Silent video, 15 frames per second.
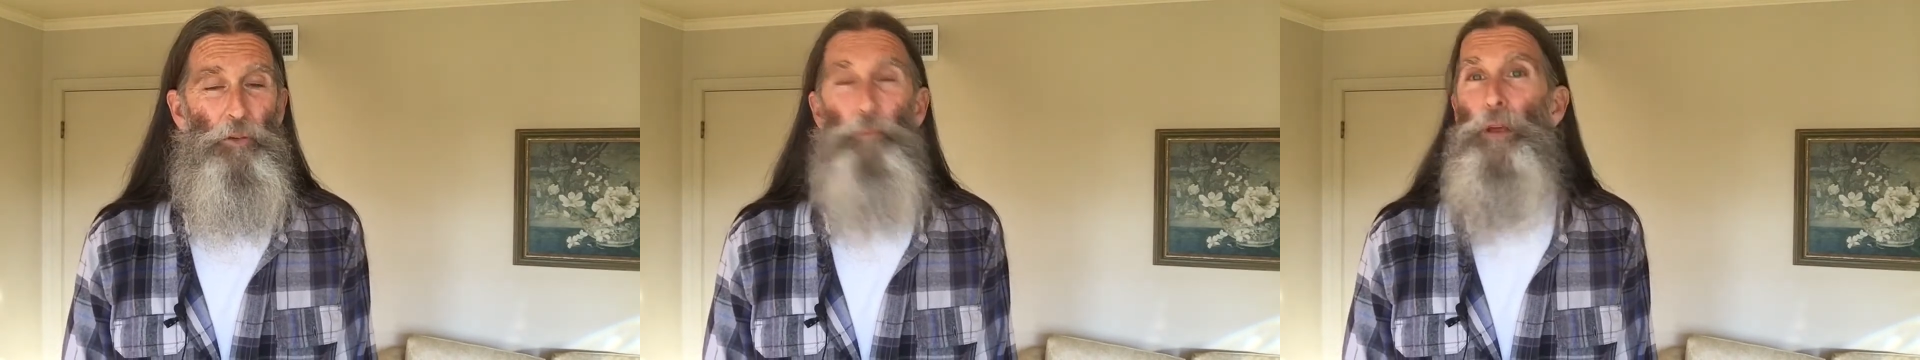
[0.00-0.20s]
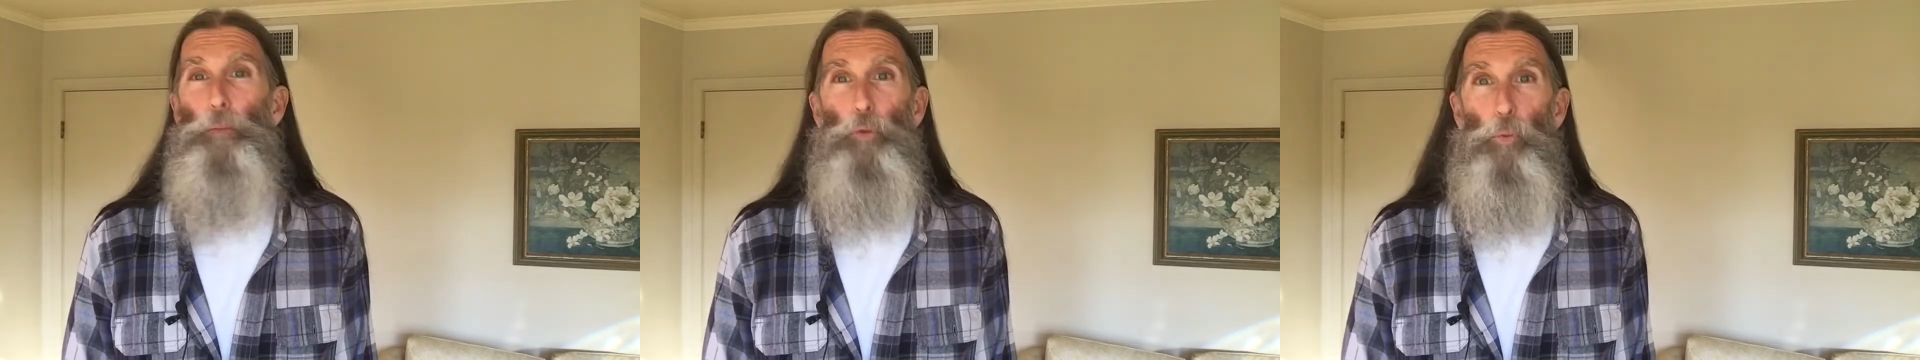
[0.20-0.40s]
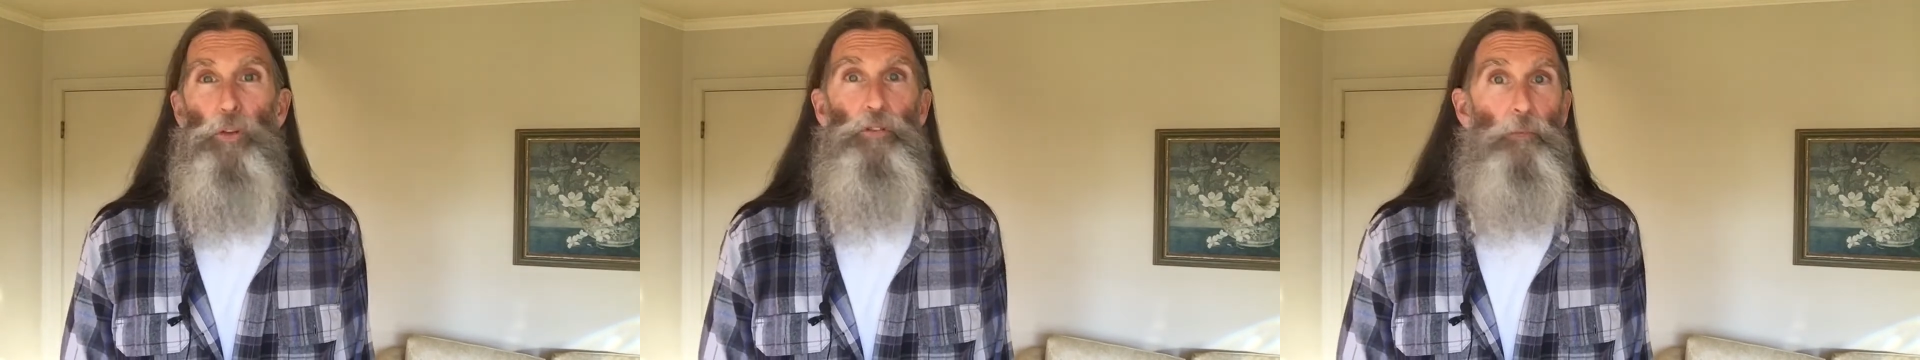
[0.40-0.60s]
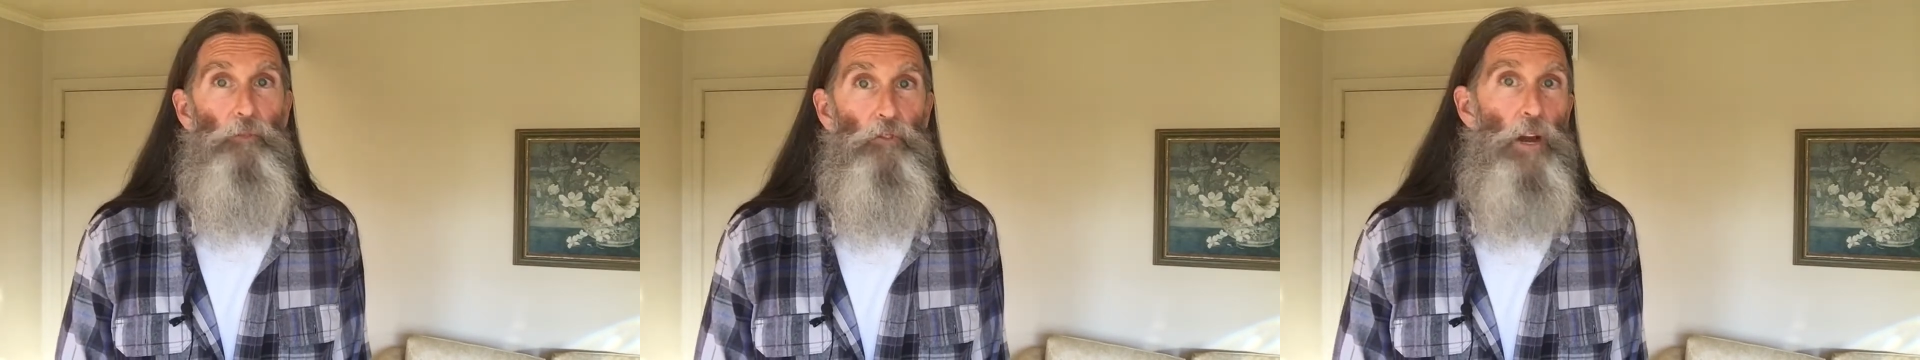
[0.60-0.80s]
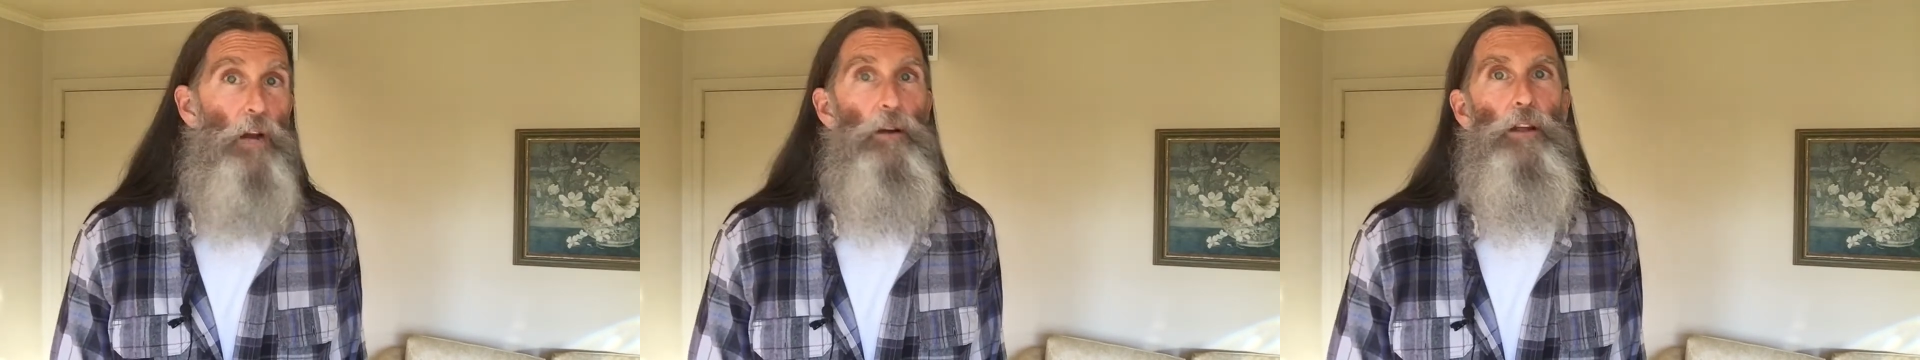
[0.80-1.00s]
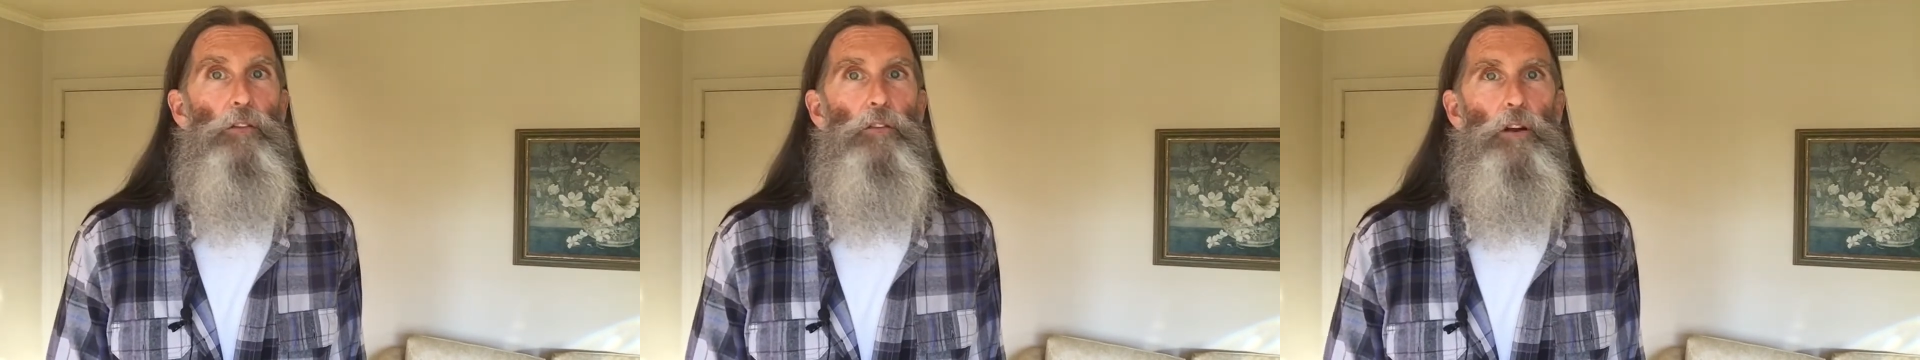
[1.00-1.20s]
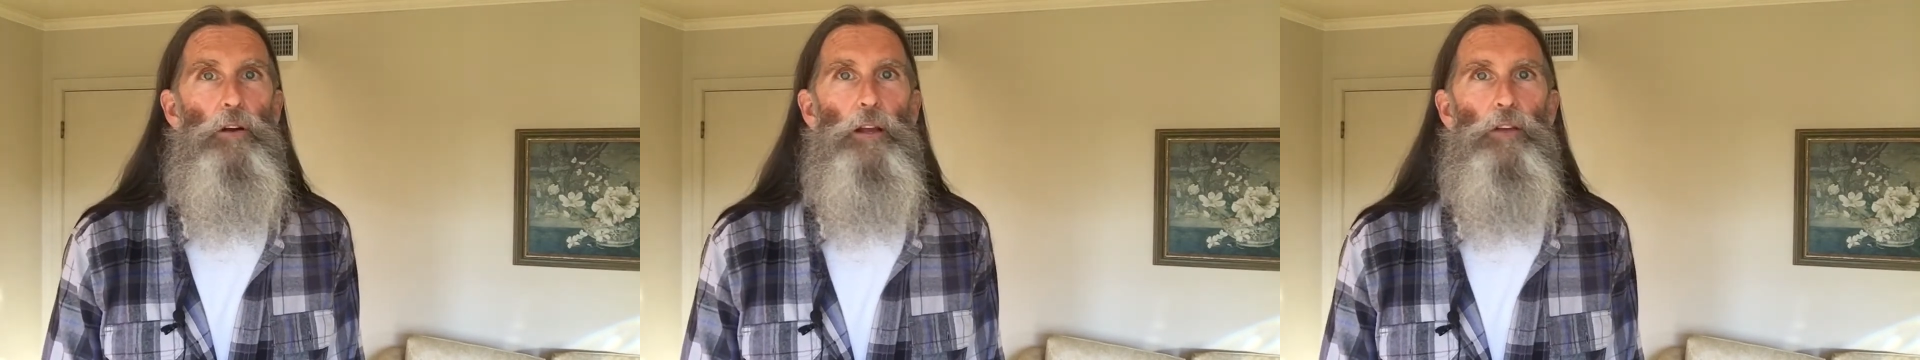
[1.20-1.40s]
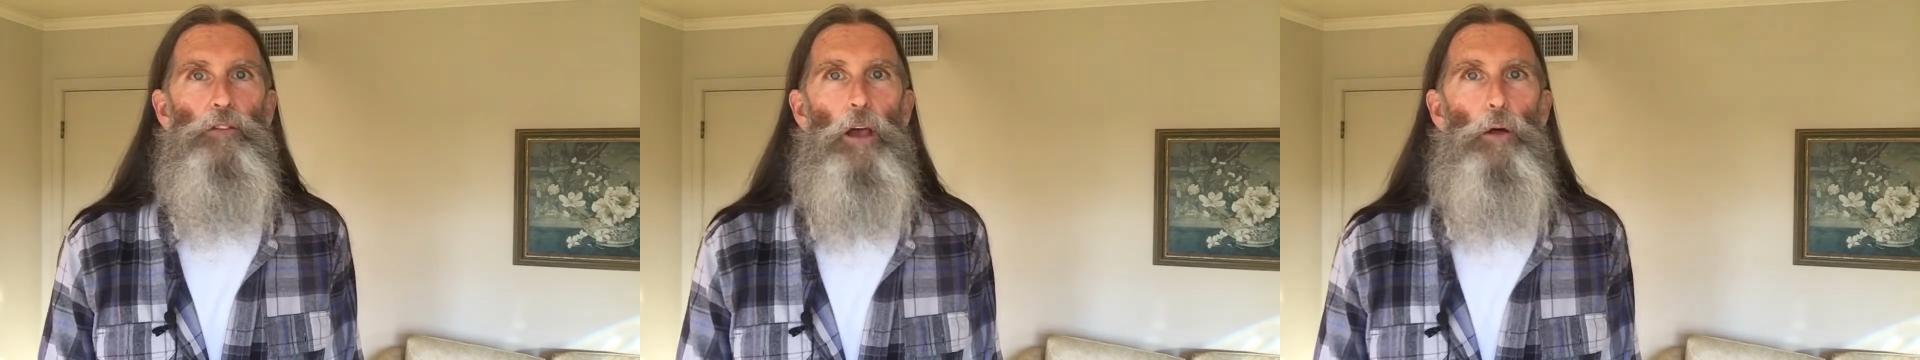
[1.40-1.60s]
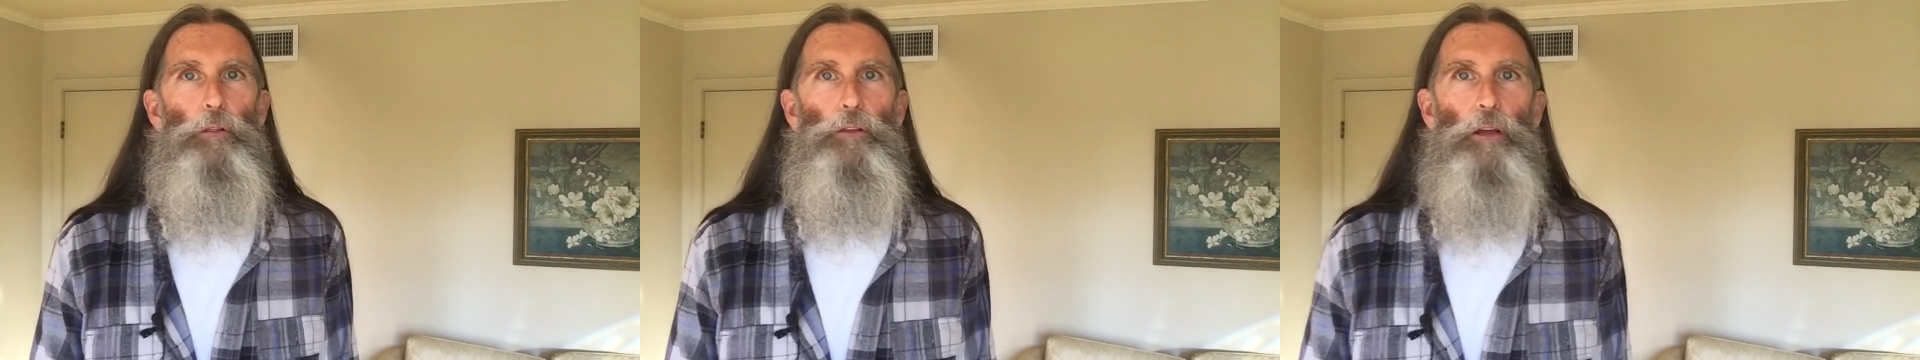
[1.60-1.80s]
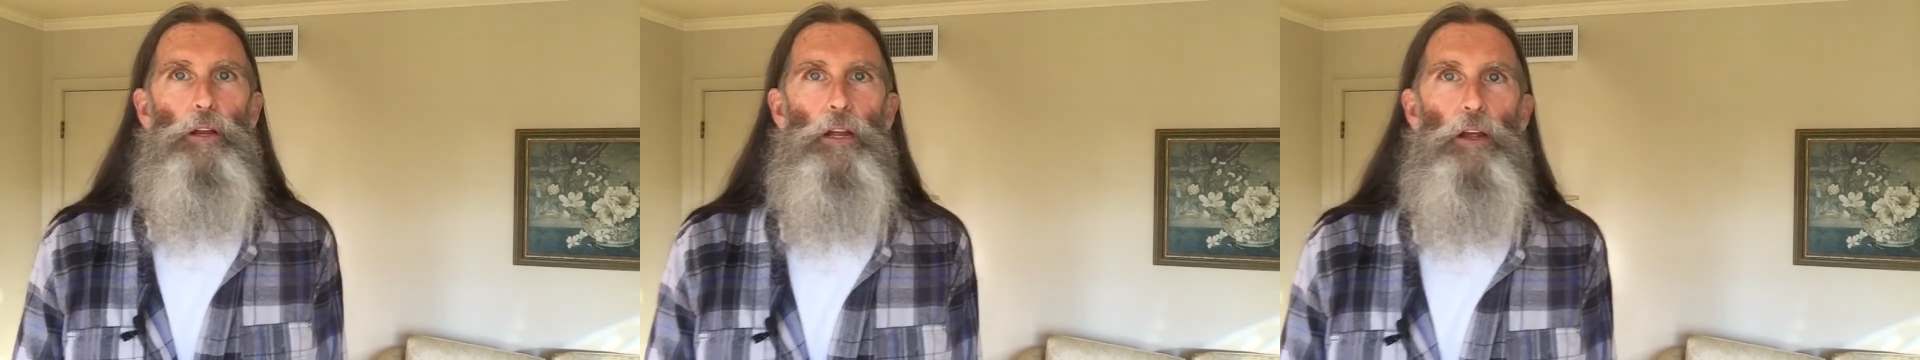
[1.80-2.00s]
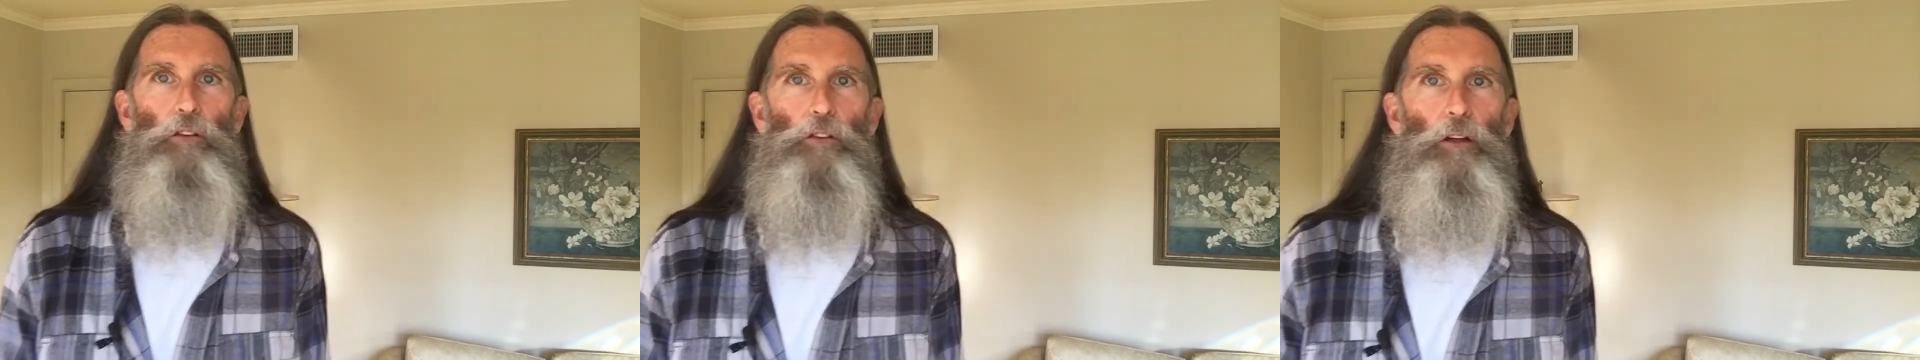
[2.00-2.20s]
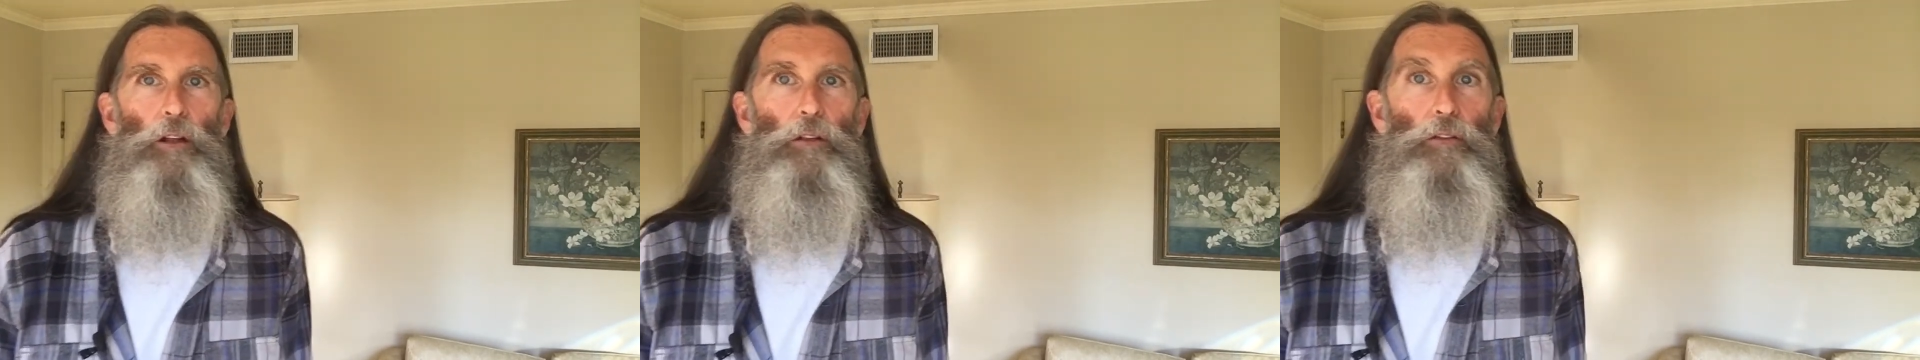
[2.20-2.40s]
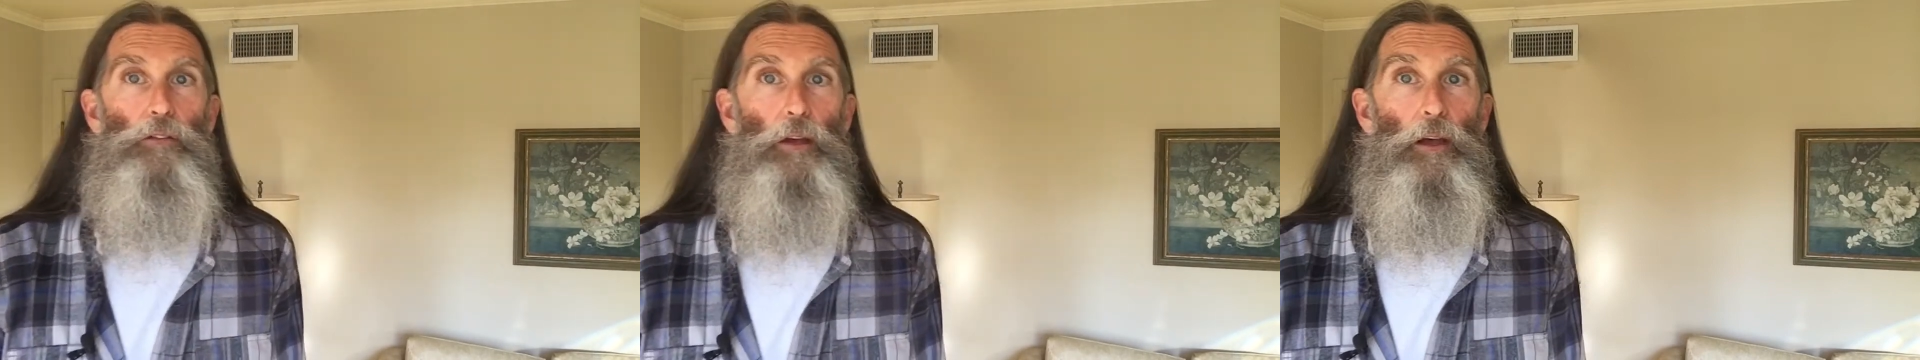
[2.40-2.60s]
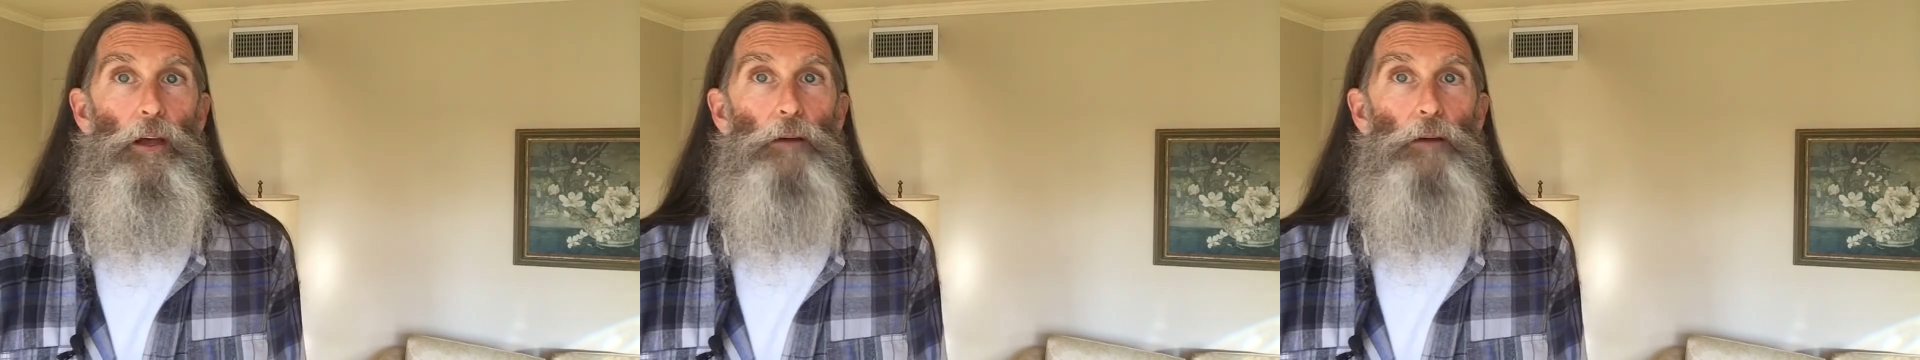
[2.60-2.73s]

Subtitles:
people with some very serious health conditions,